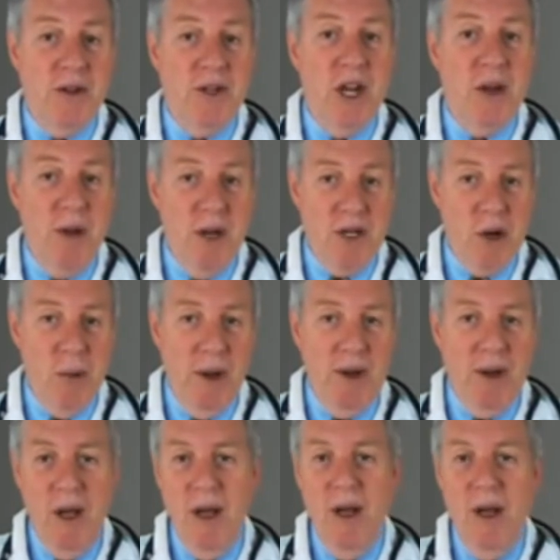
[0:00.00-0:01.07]
check measurement
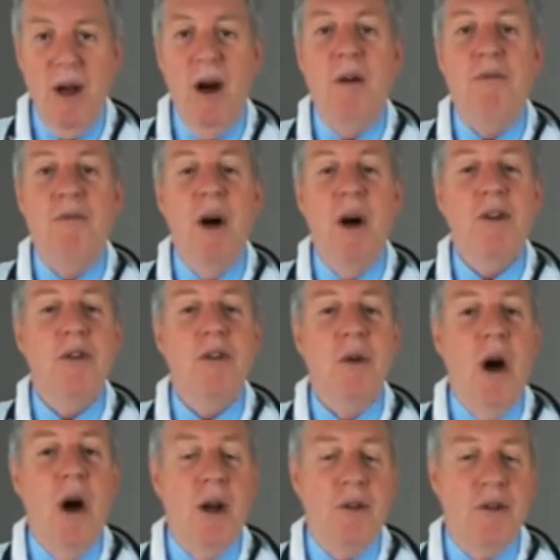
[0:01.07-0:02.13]
of functional
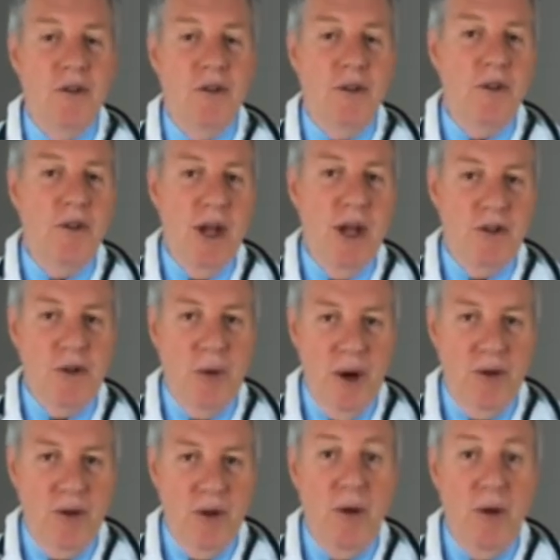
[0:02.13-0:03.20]
oxygen
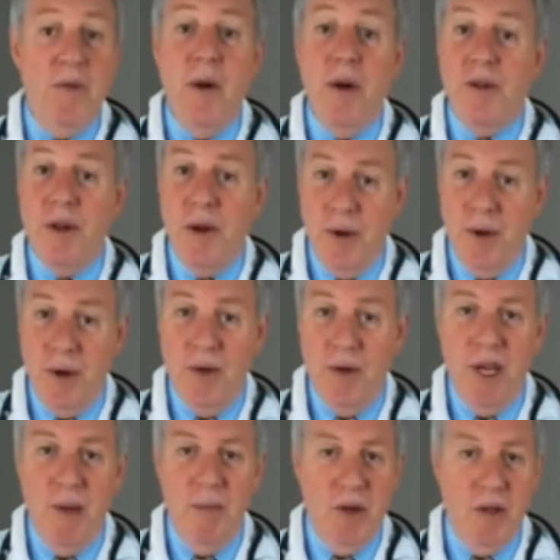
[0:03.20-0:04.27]
saturation of arterial
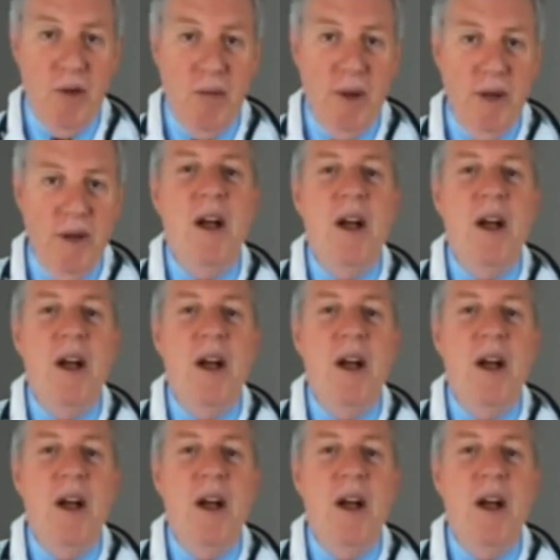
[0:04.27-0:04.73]
hemoglobin.